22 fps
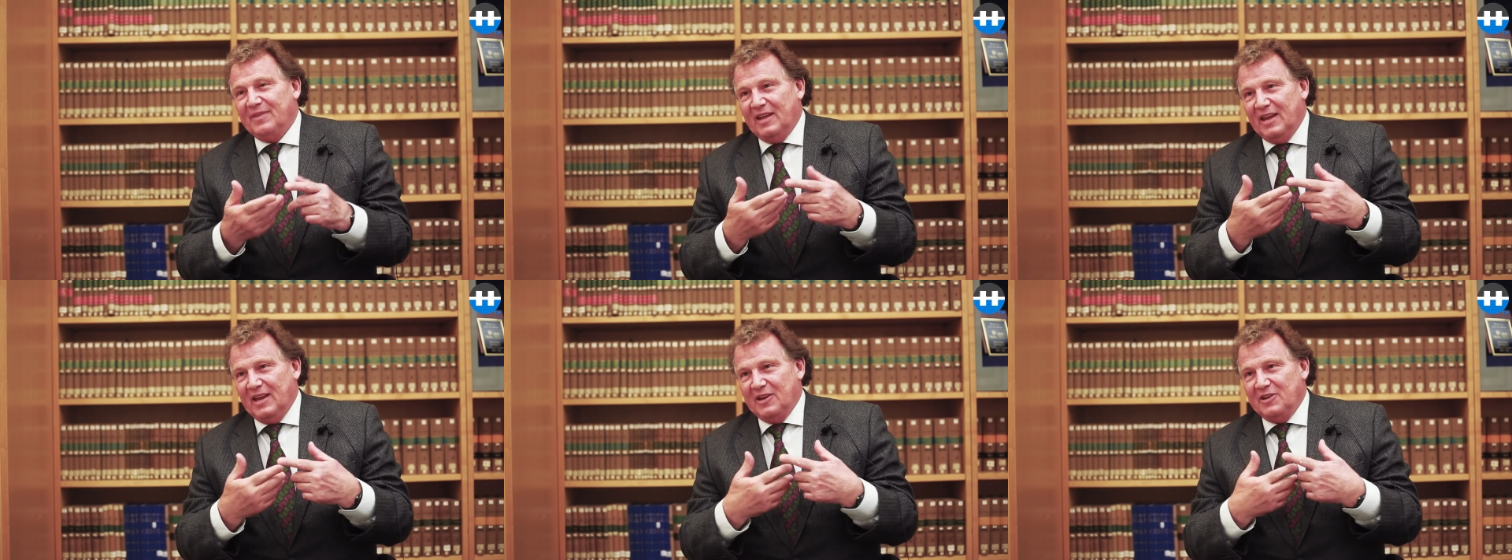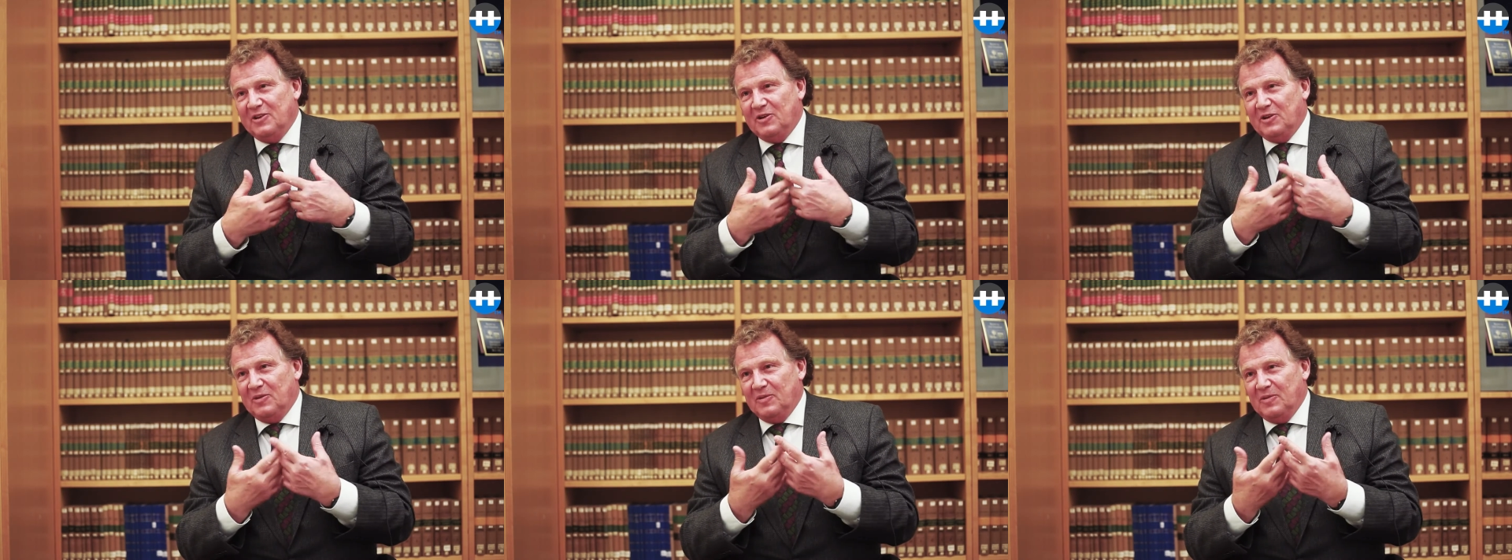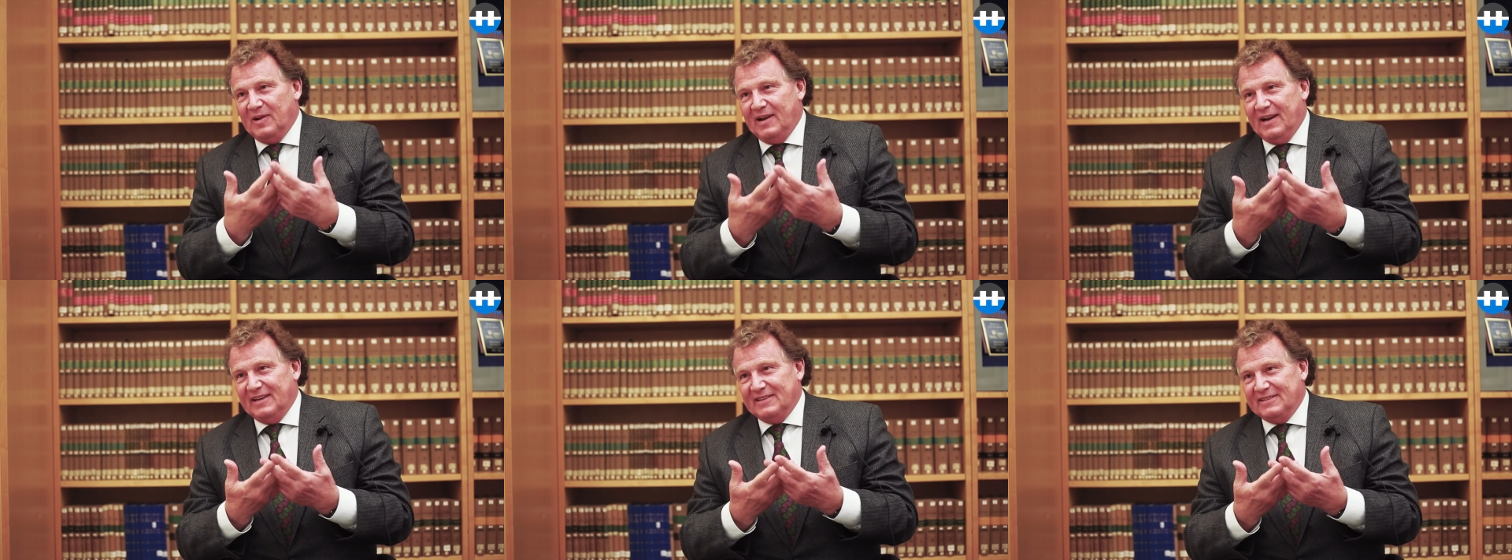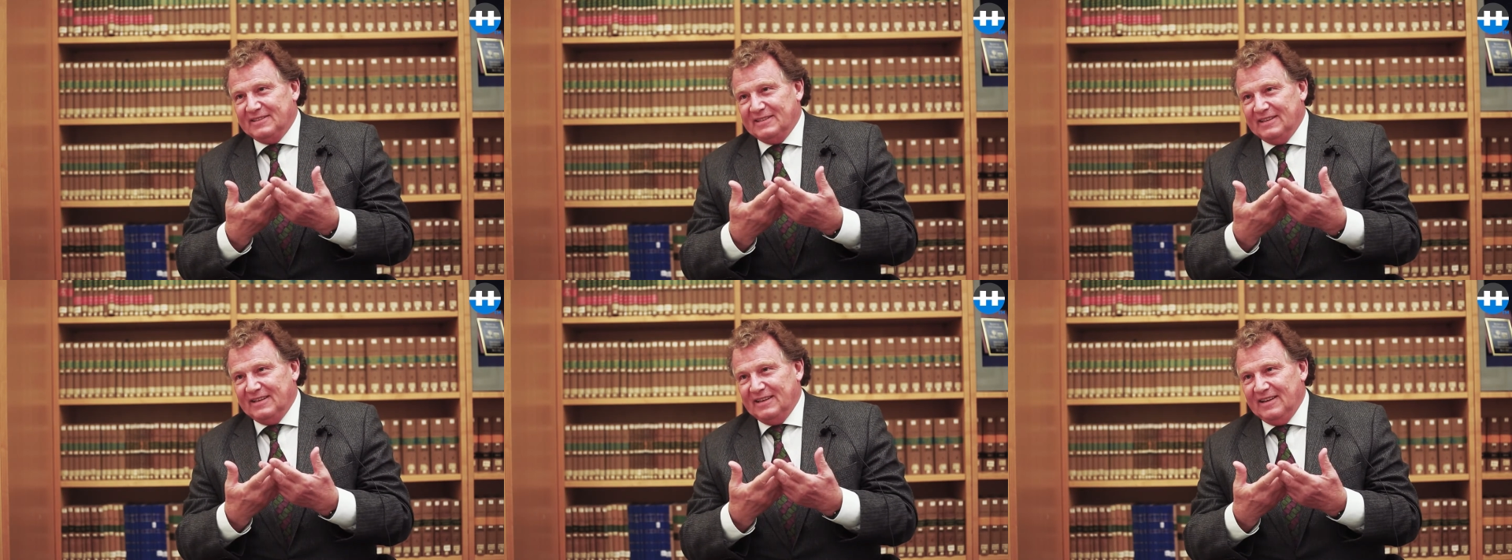in your own
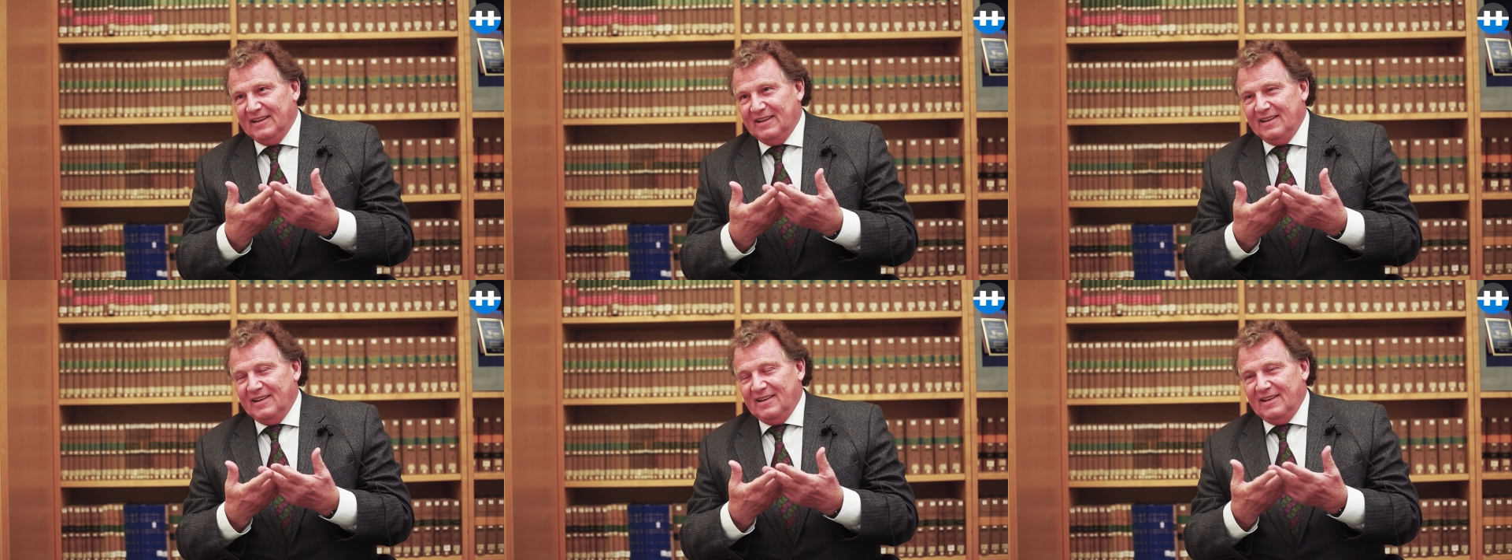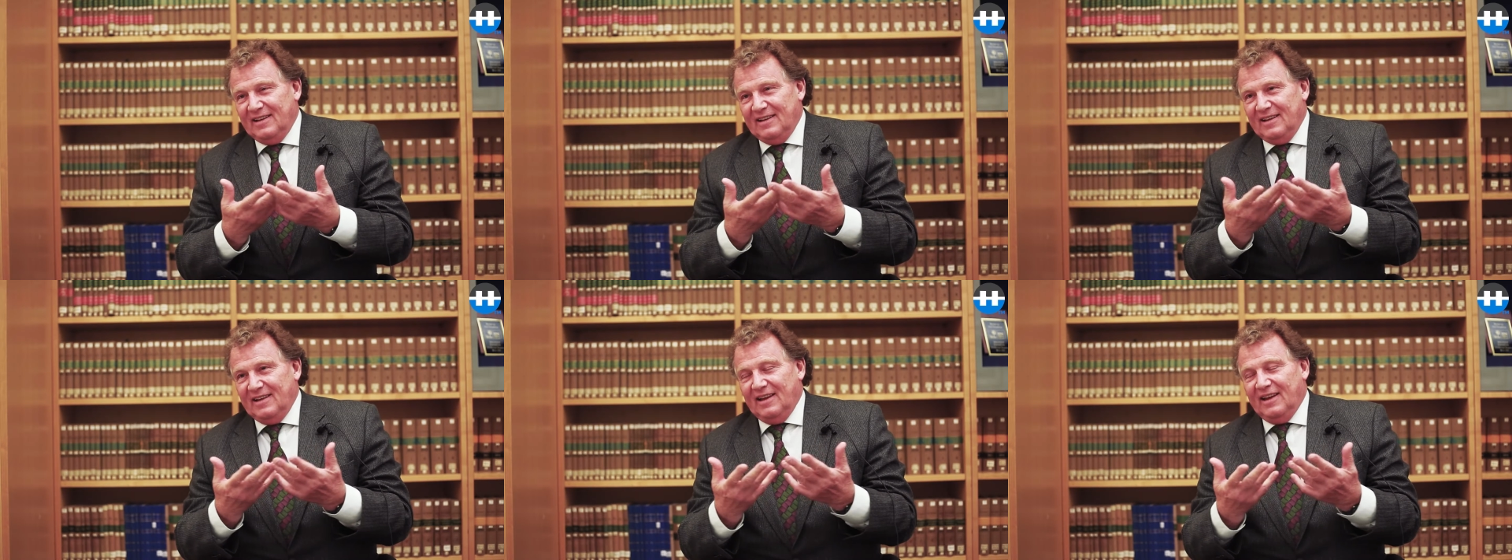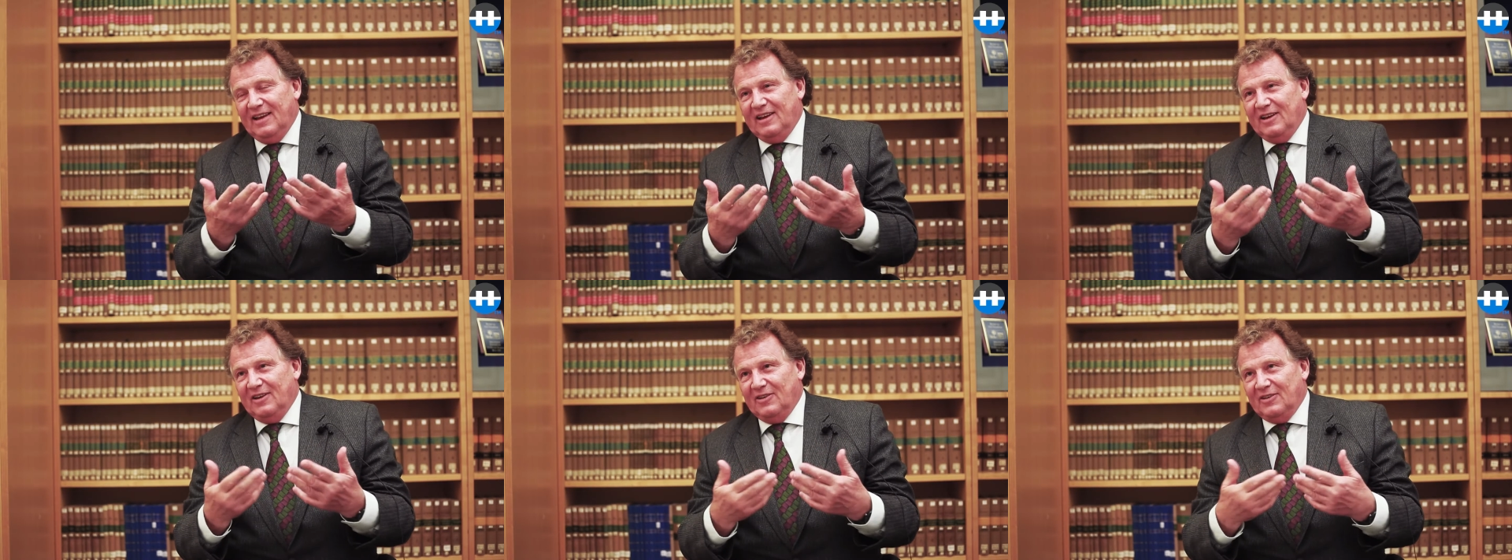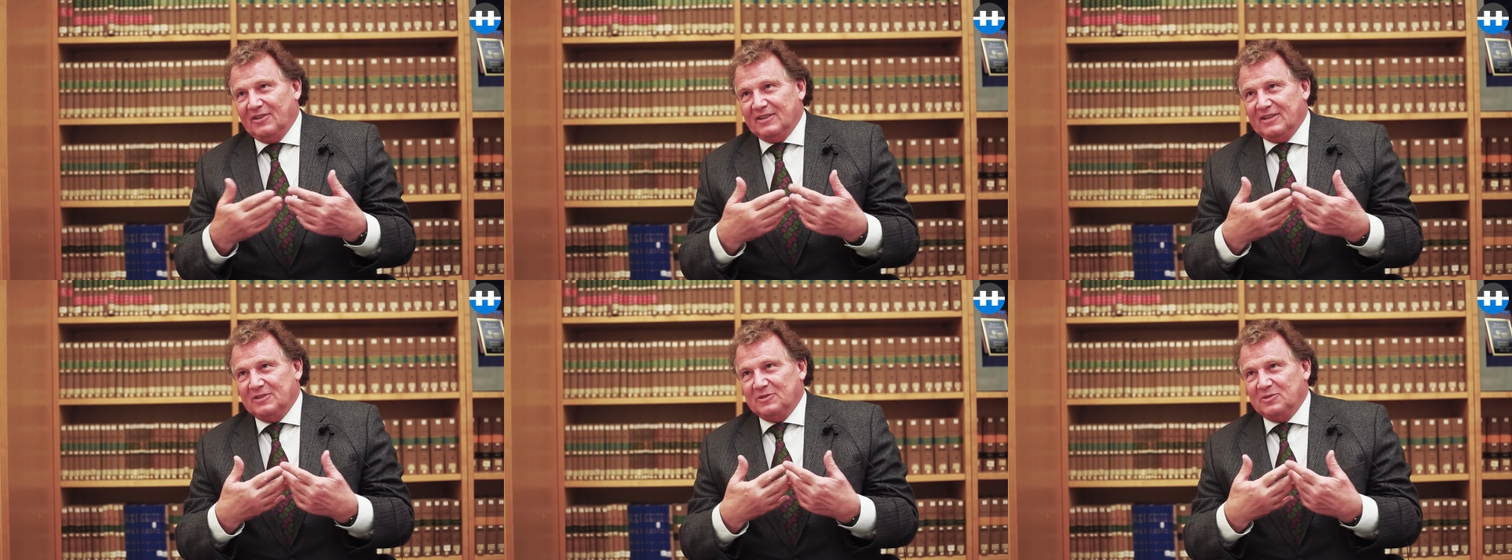country, in
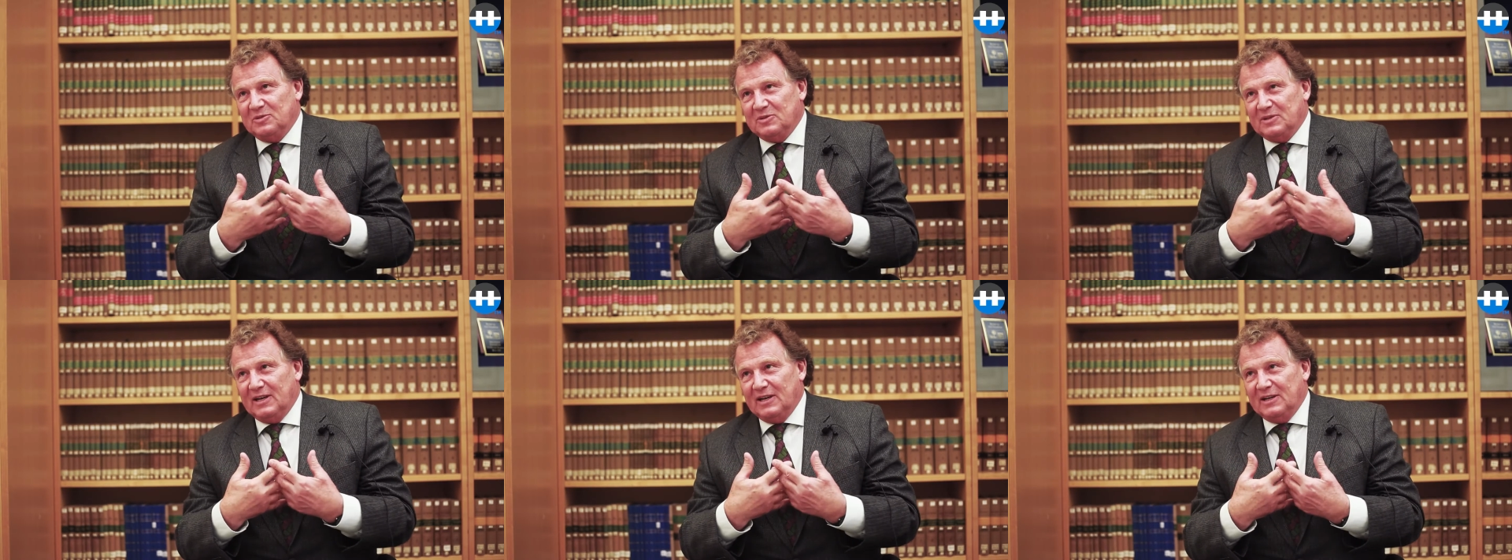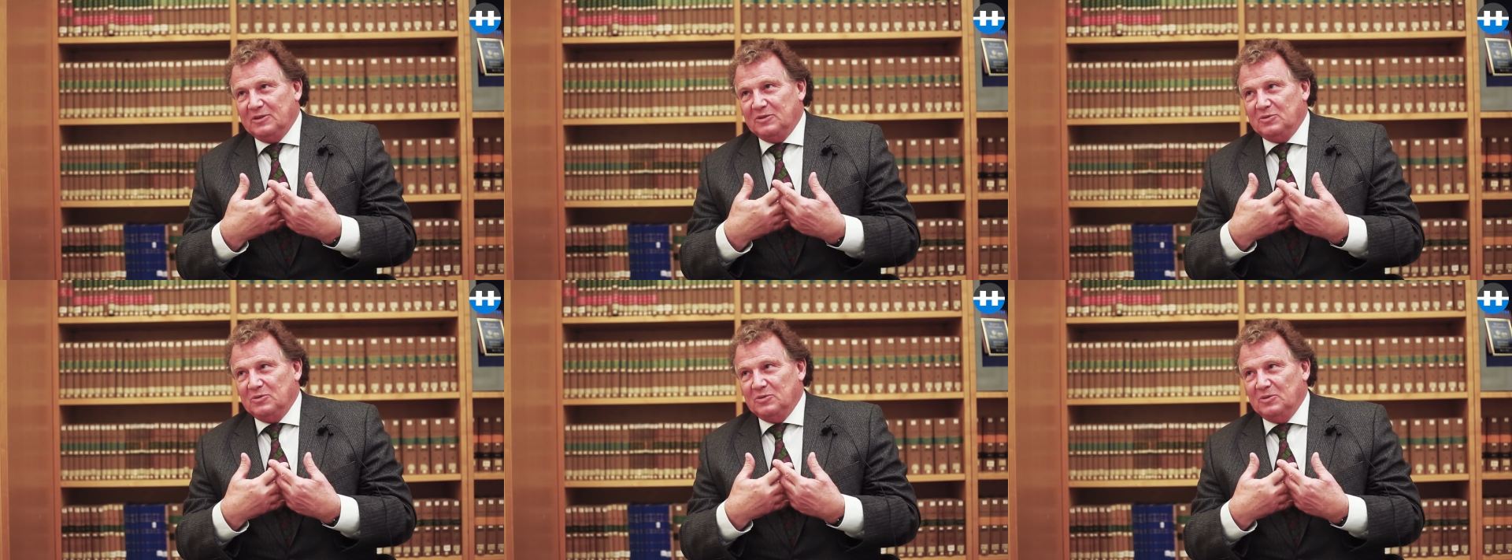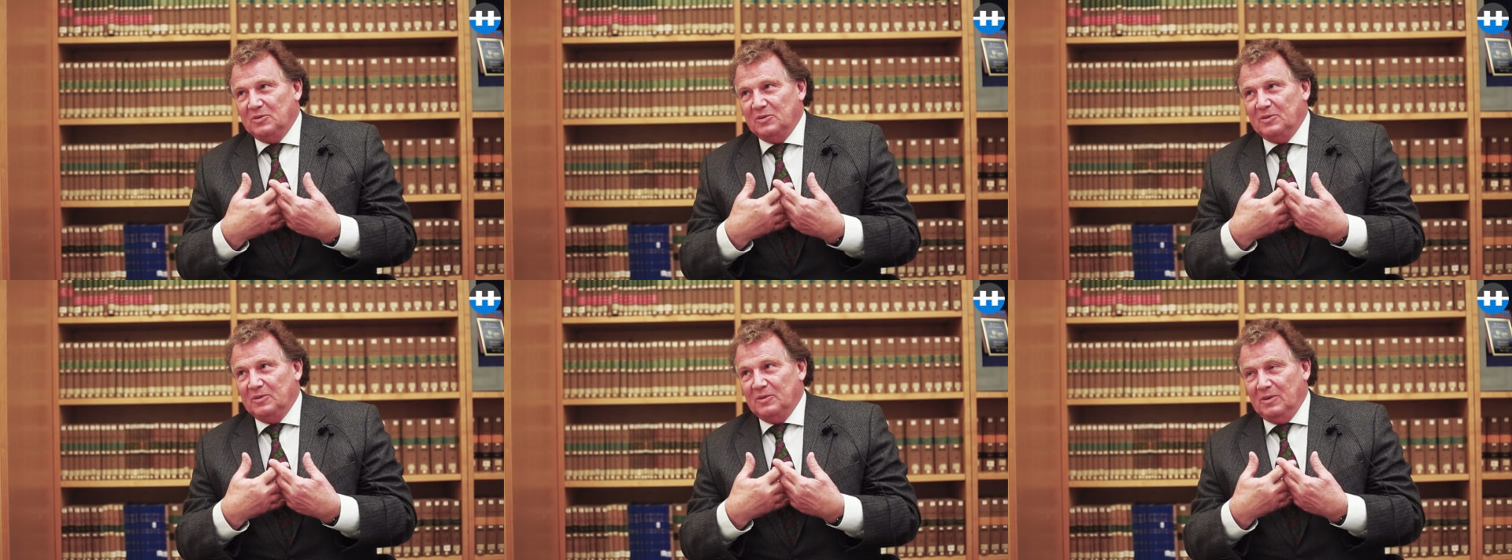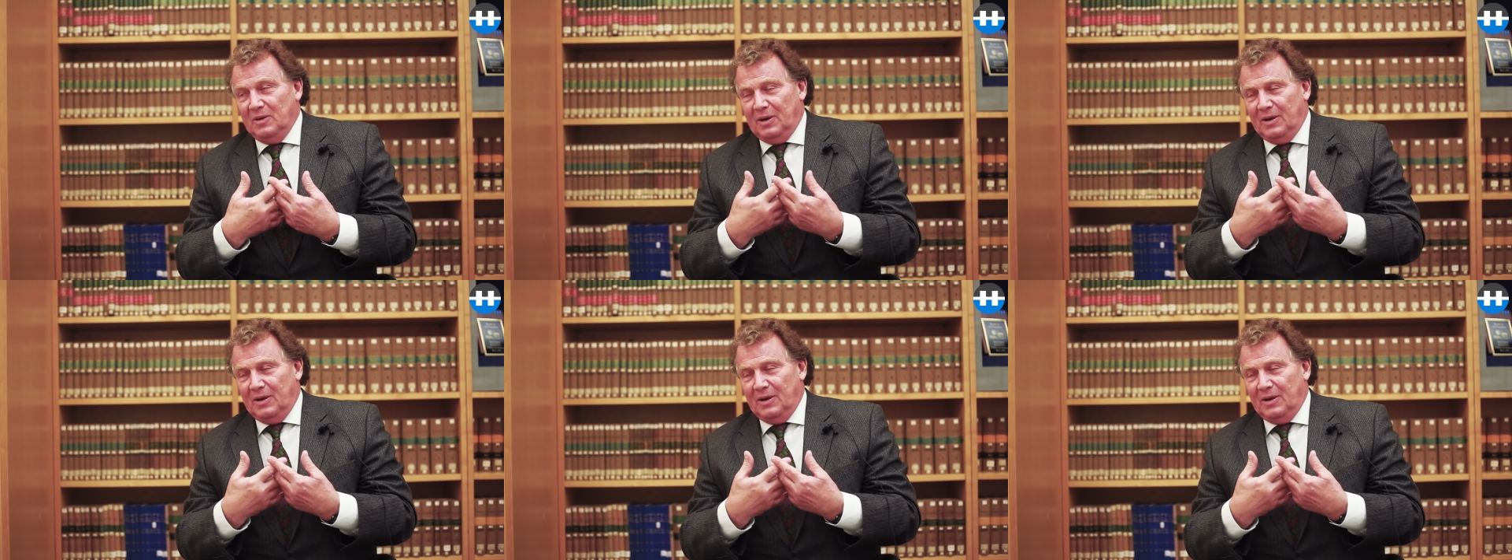order to try to